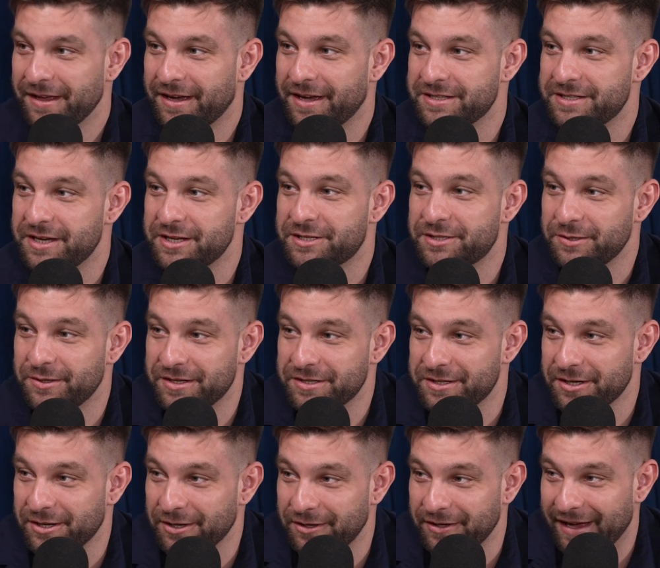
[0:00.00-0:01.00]
Because as soon as
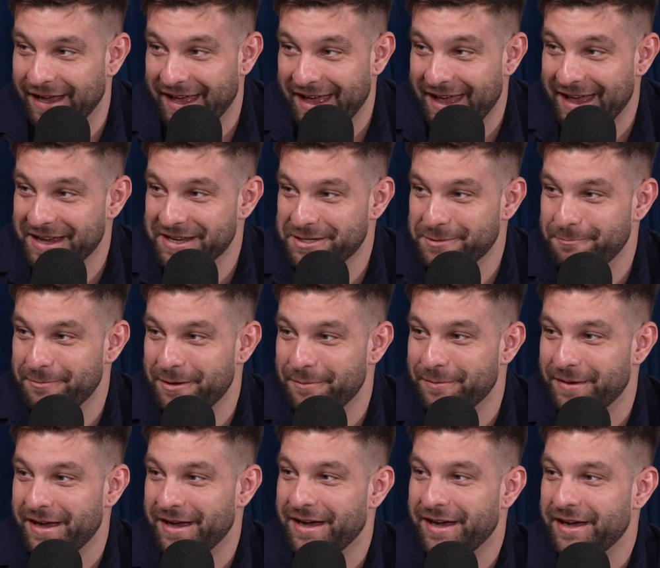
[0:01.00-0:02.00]
a girl asks me
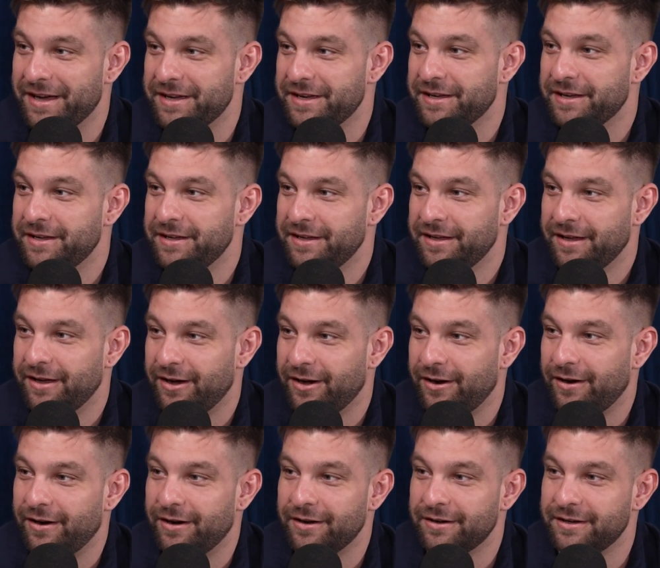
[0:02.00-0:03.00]
my height
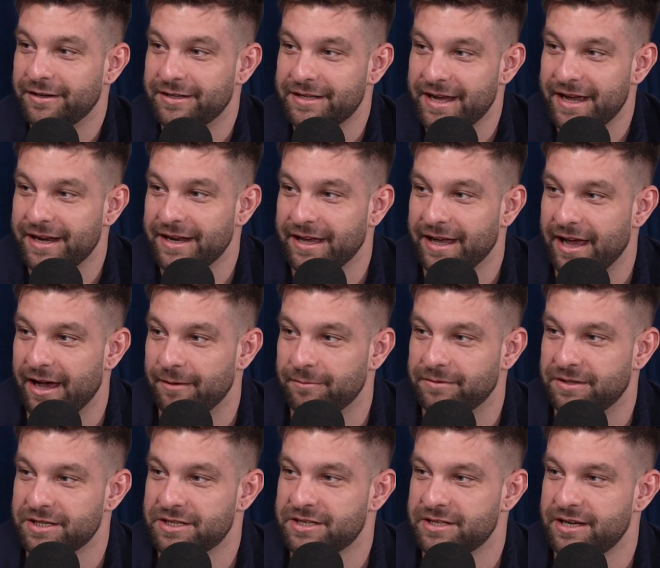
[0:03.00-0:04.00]
on a dating app,
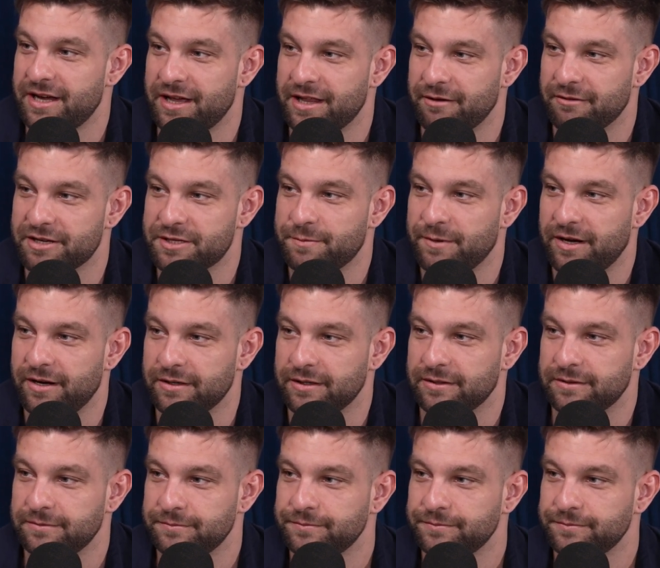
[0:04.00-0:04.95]
this is how they respond.